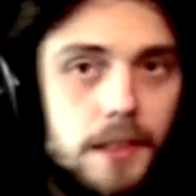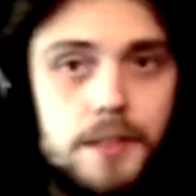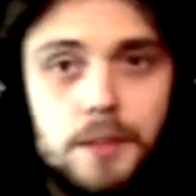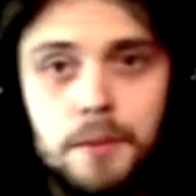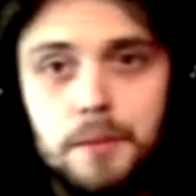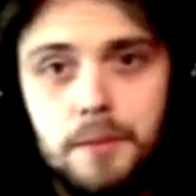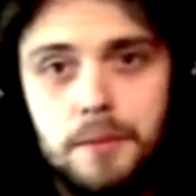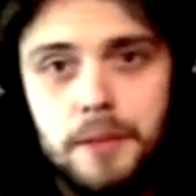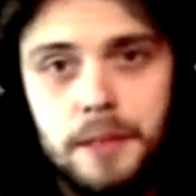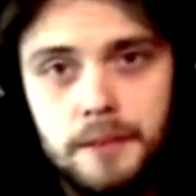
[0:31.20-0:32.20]
So
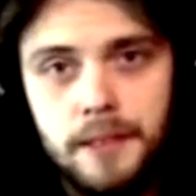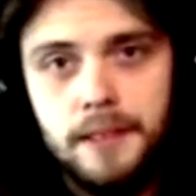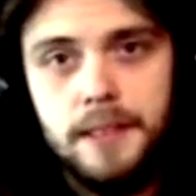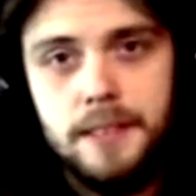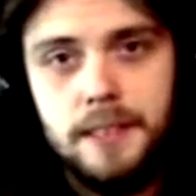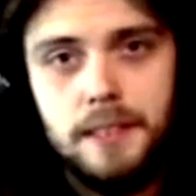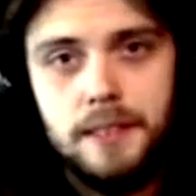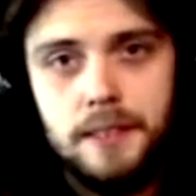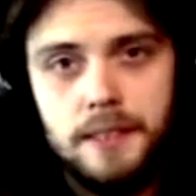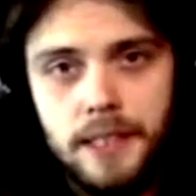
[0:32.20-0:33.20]
using these
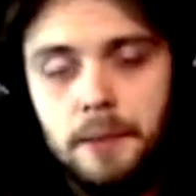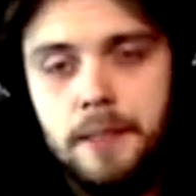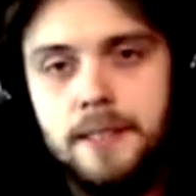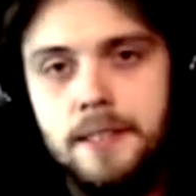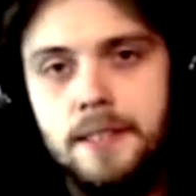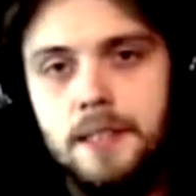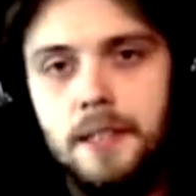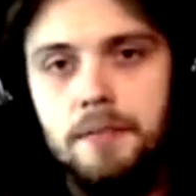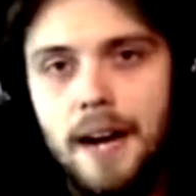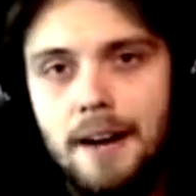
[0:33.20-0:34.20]
sequences
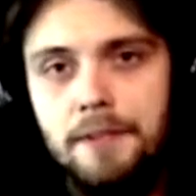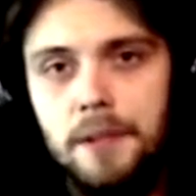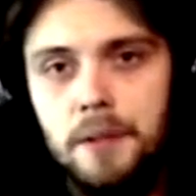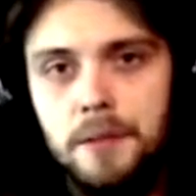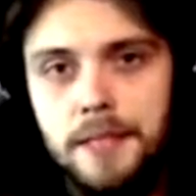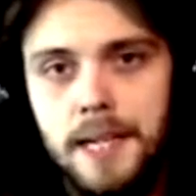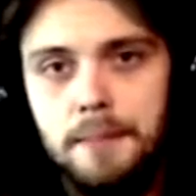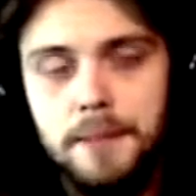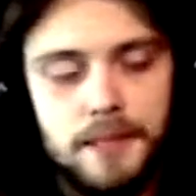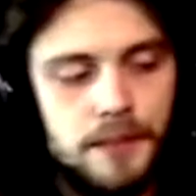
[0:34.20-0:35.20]
of half and whole
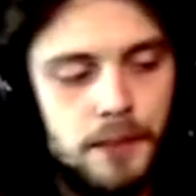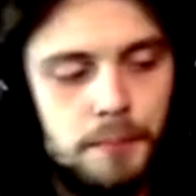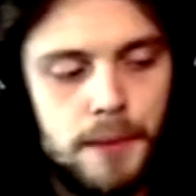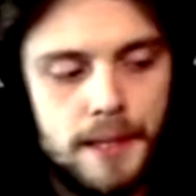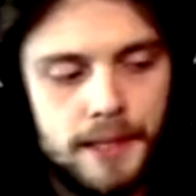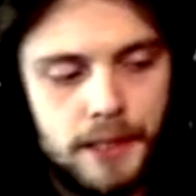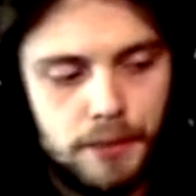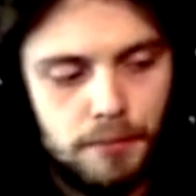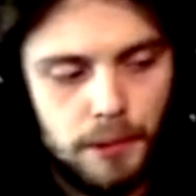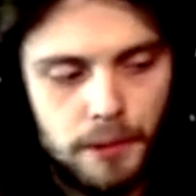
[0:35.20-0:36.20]
steps, you plug in
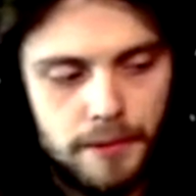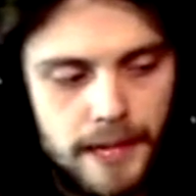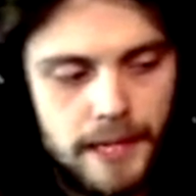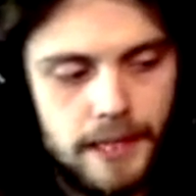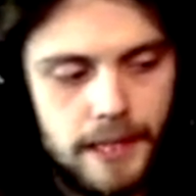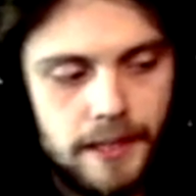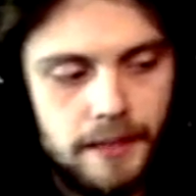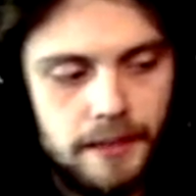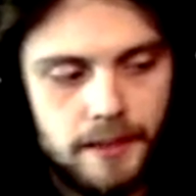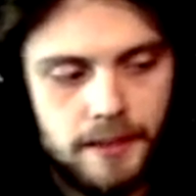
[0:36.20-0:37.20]
your root of any
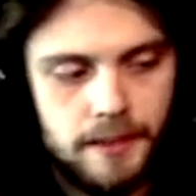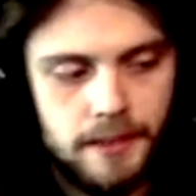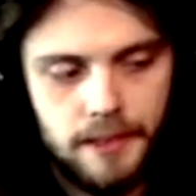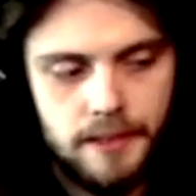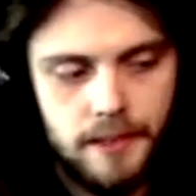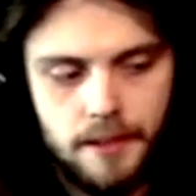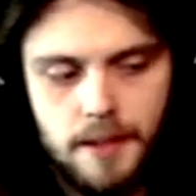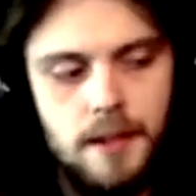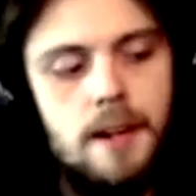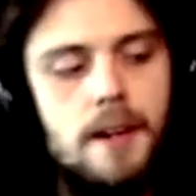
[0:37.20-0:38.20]
key underneath the
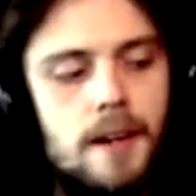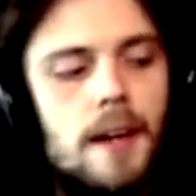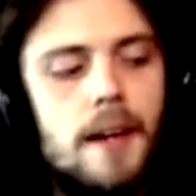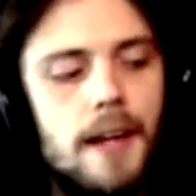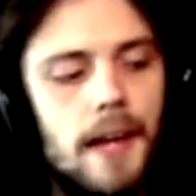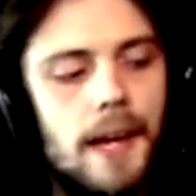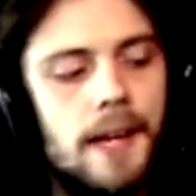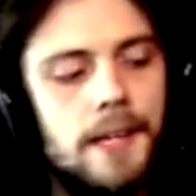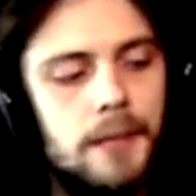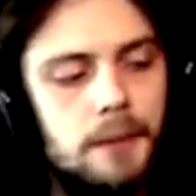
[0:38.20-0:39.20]
R,
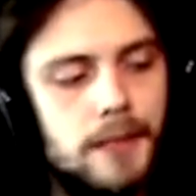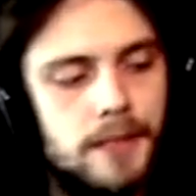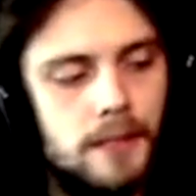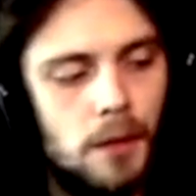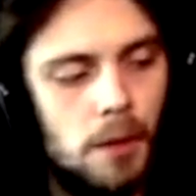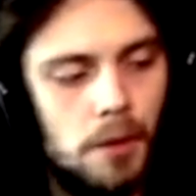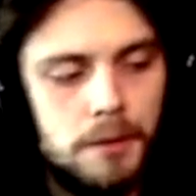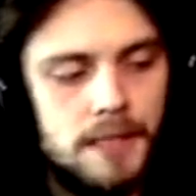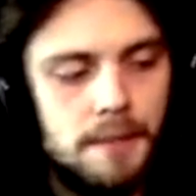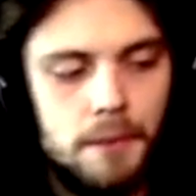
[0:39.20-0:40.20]
and you just go a
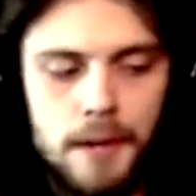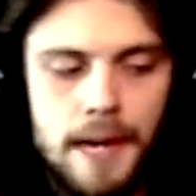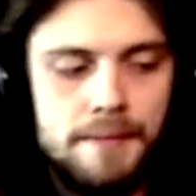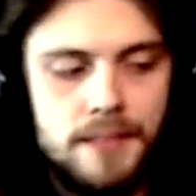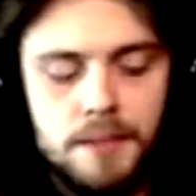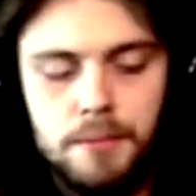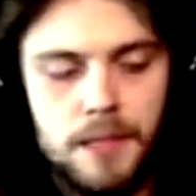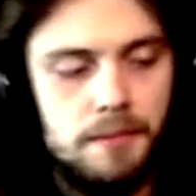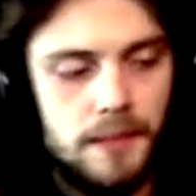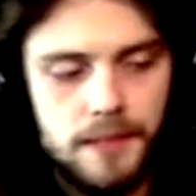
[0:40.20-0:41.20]
whole step or a half step,
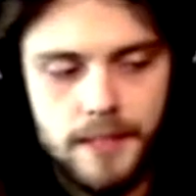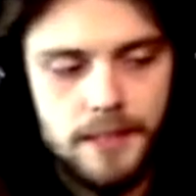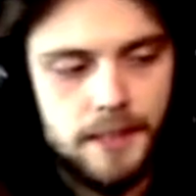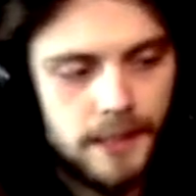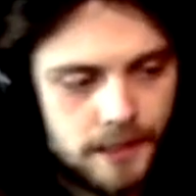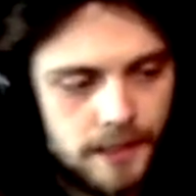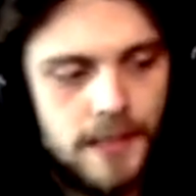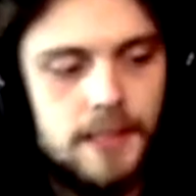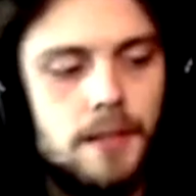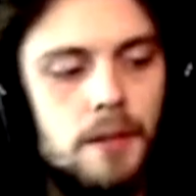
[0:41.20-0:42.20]
whatever it says, to get the
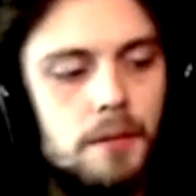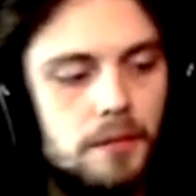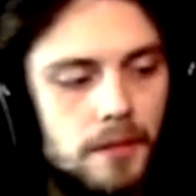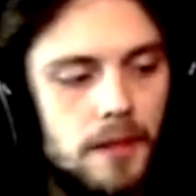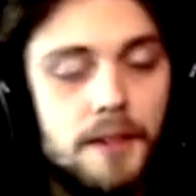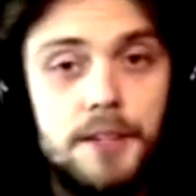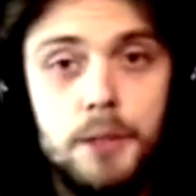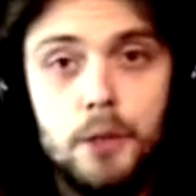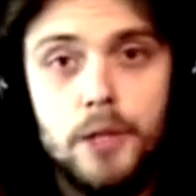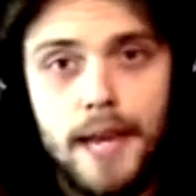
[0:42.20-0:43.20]
next note.
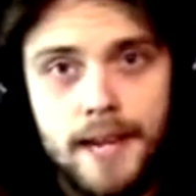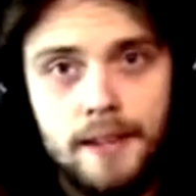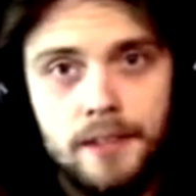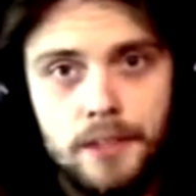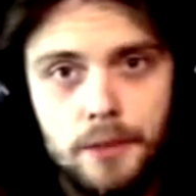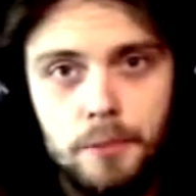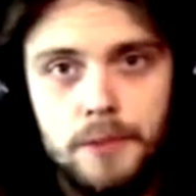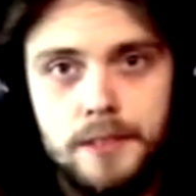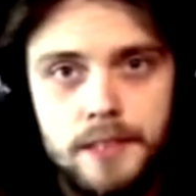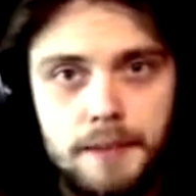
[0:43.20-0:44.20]
You should end
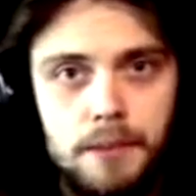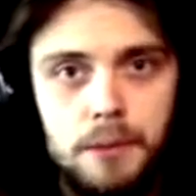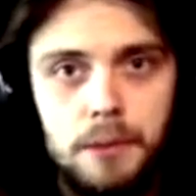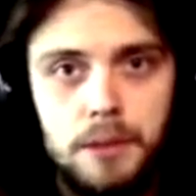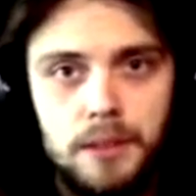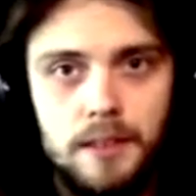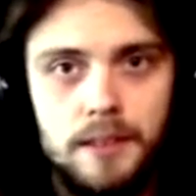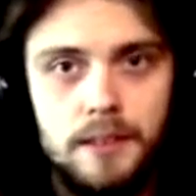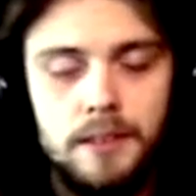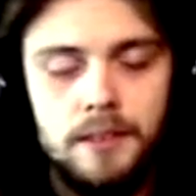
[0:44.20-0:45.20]
with the same note you
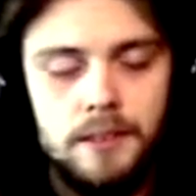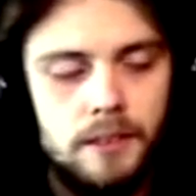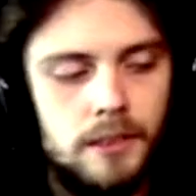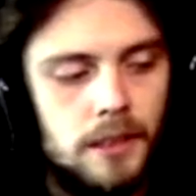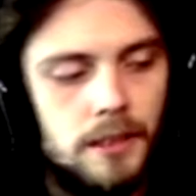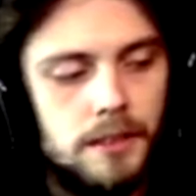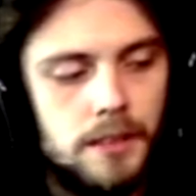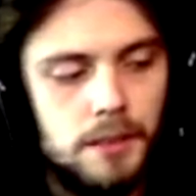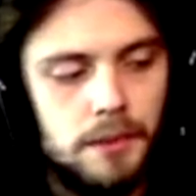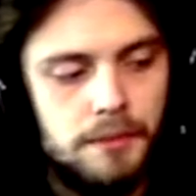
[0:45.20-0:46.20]
started on.
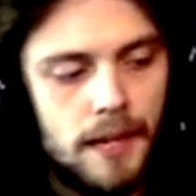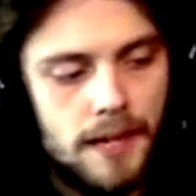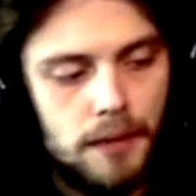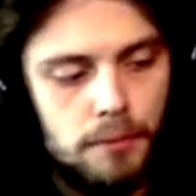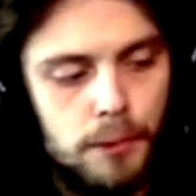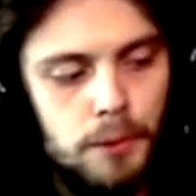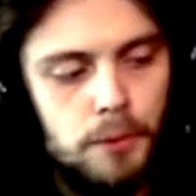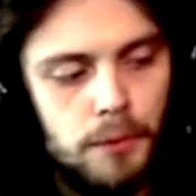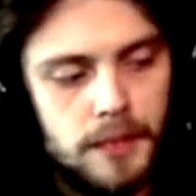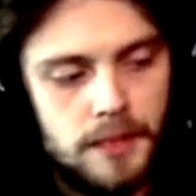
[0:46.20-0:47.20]
So we've got a
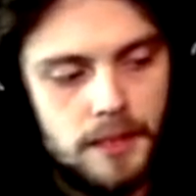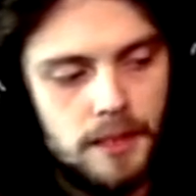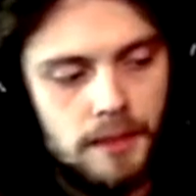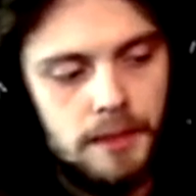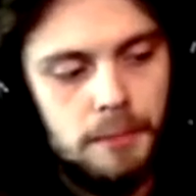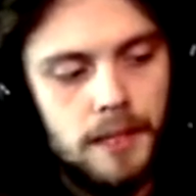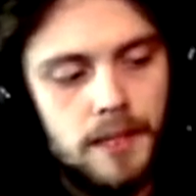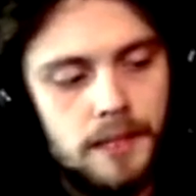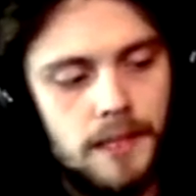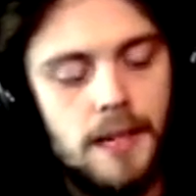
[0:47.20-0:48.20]
root, which is the starting
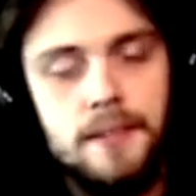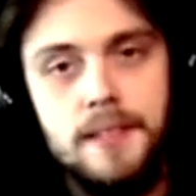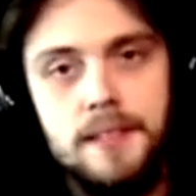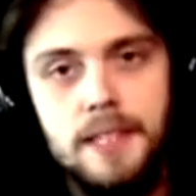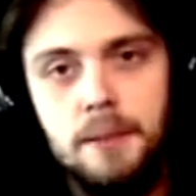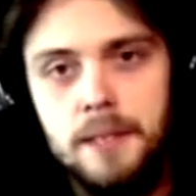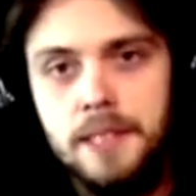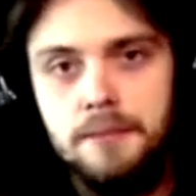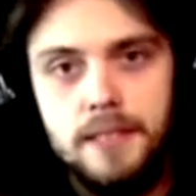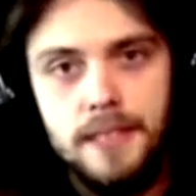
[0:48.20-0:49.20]
place, and then a
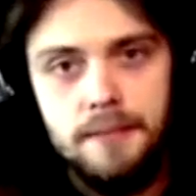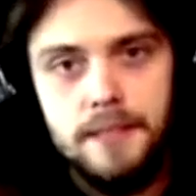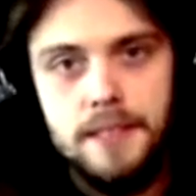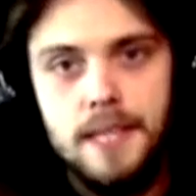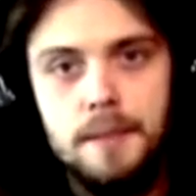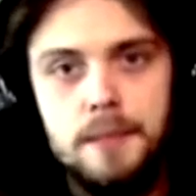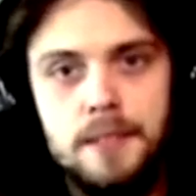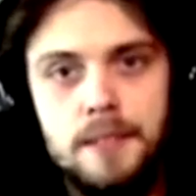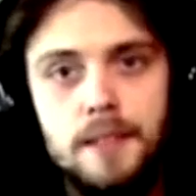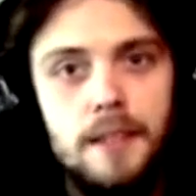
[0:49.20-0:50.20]
sequence of 7
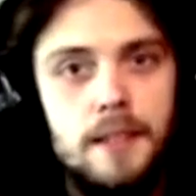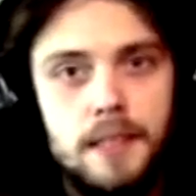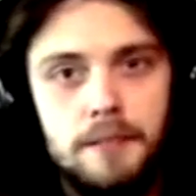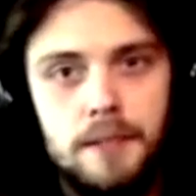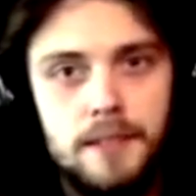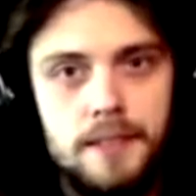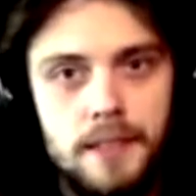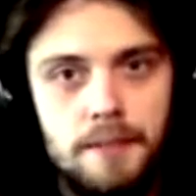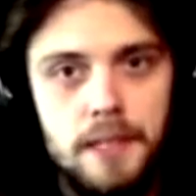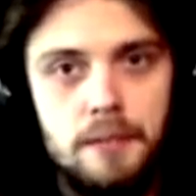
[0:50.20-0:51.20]
steps, giving us
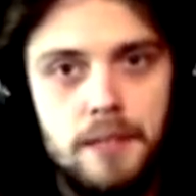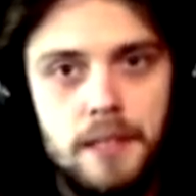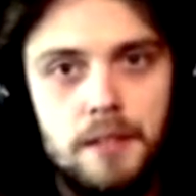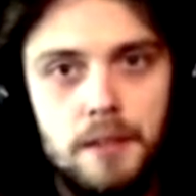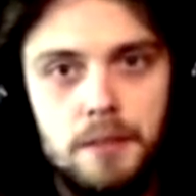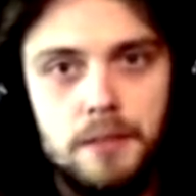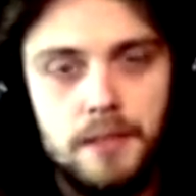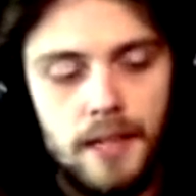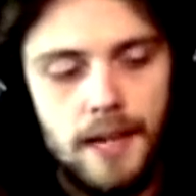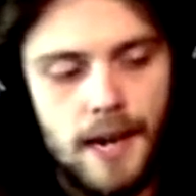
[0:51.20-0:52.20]
7 unique
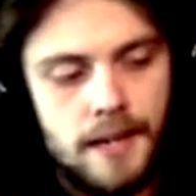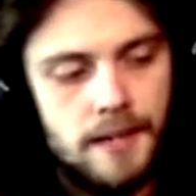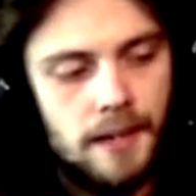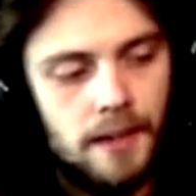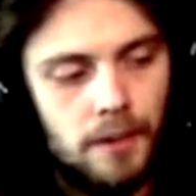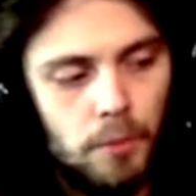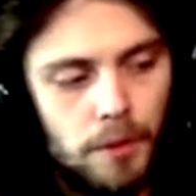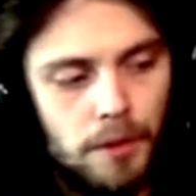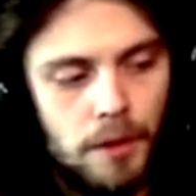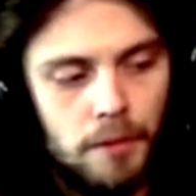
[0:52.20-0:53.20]
notes and ending
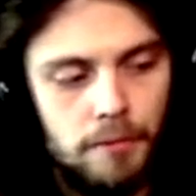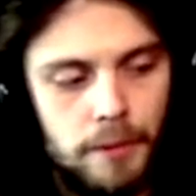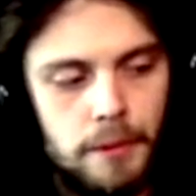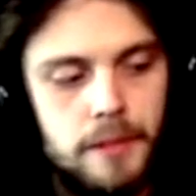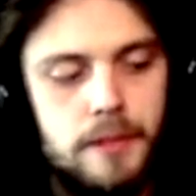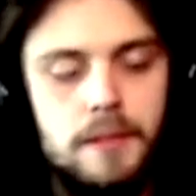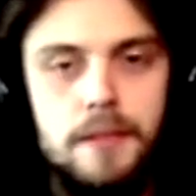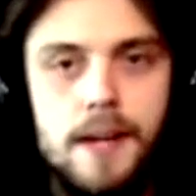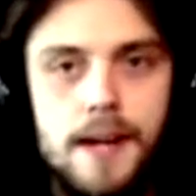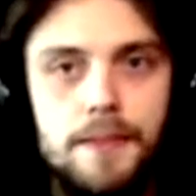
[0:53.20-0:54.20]
with our root
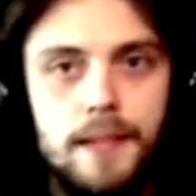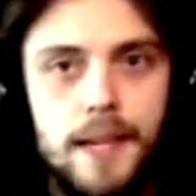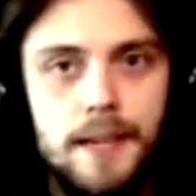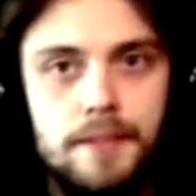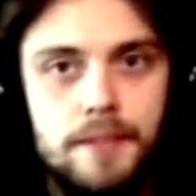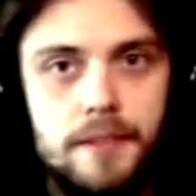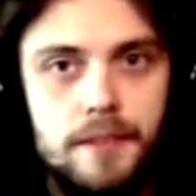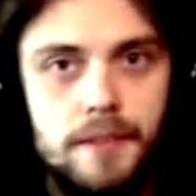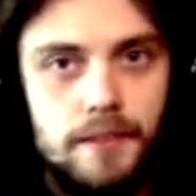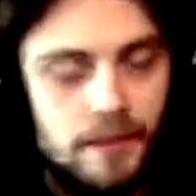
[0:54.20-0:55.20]
at the 8th
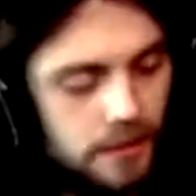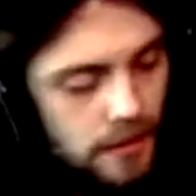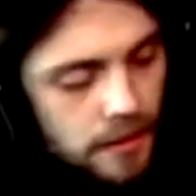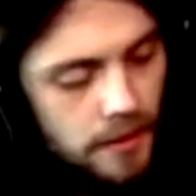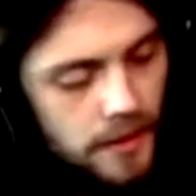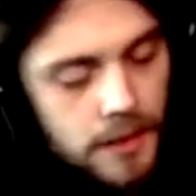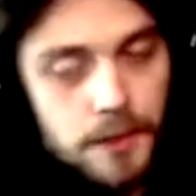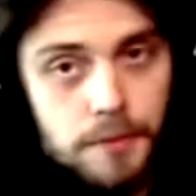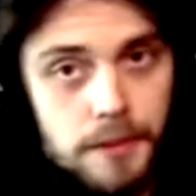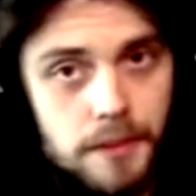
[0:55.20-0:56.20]

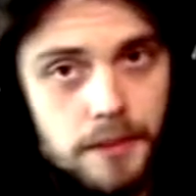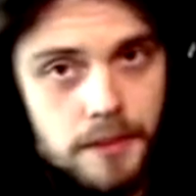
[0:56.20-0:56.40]
interval.